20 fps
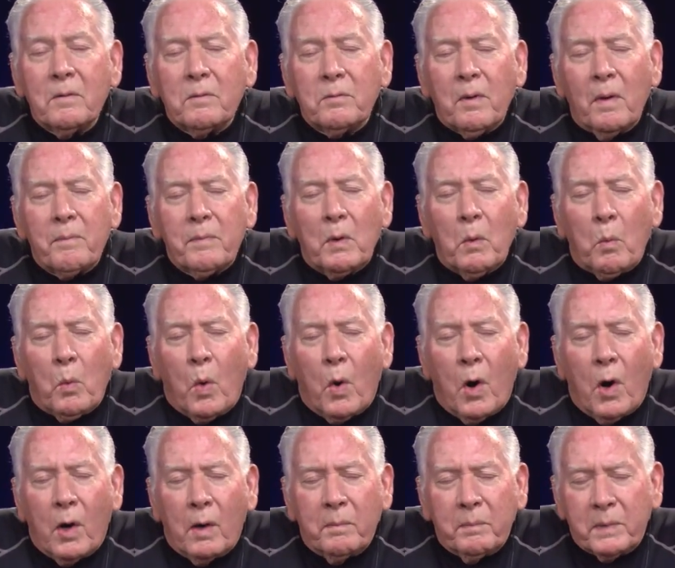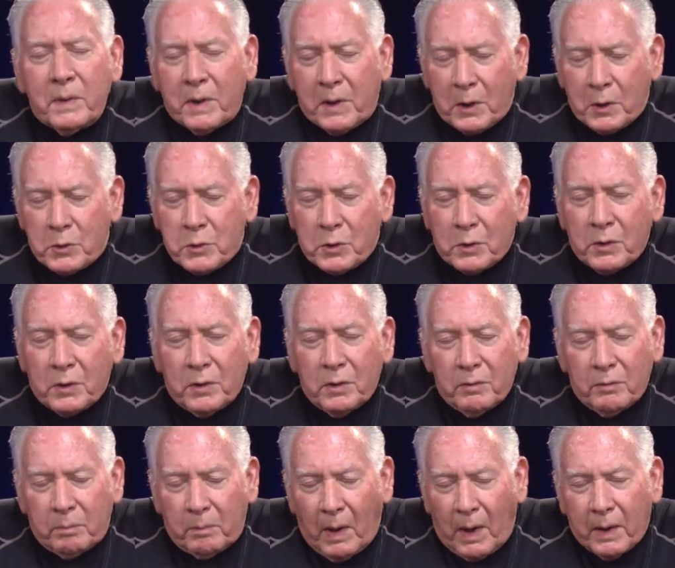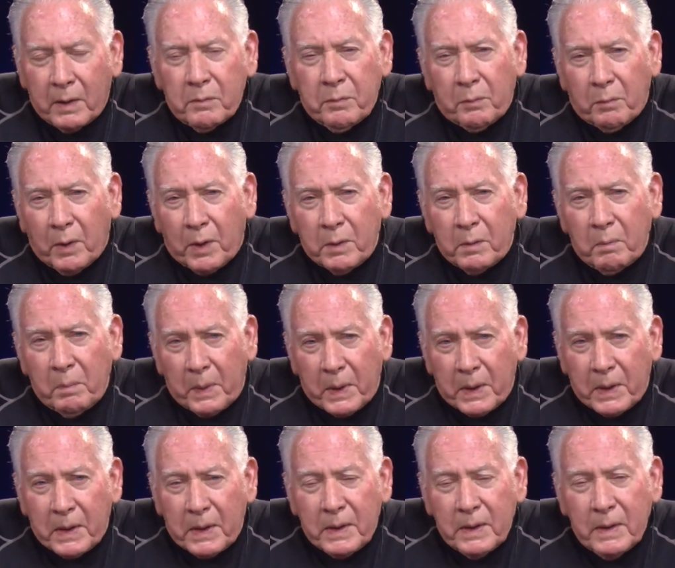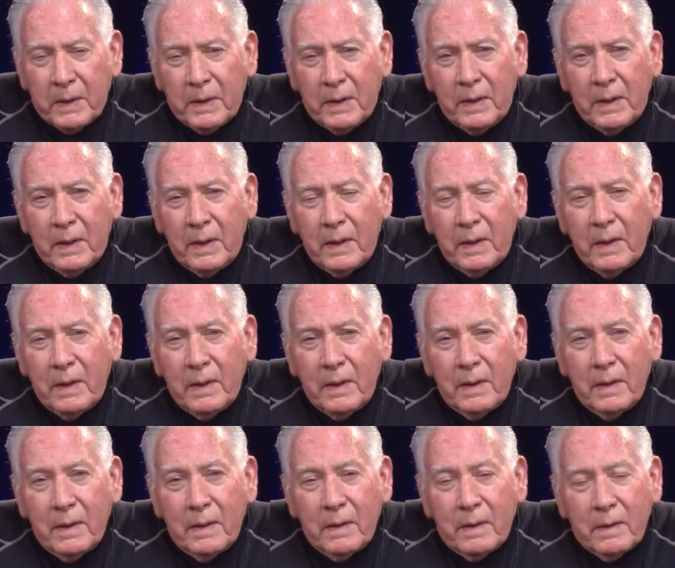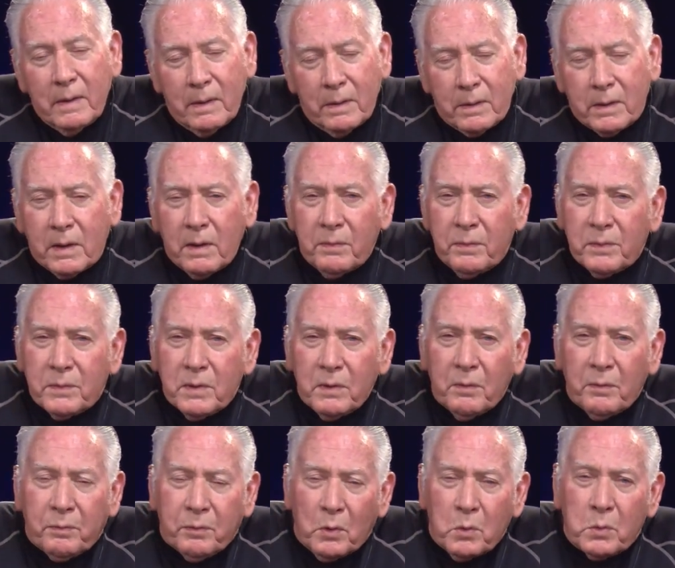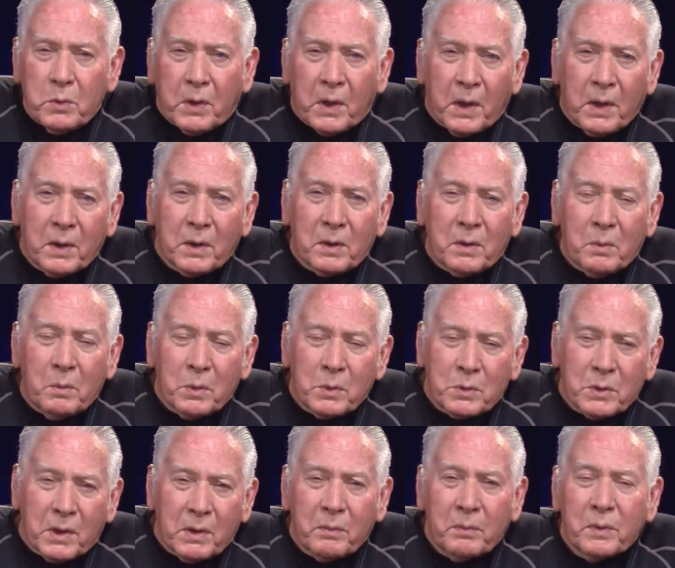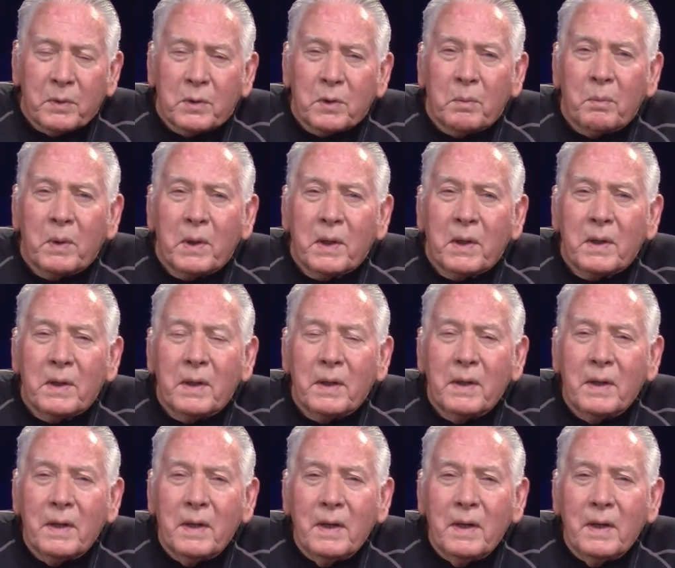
From the warm kitchen of my friend B, a gift of fruitcake was given to me.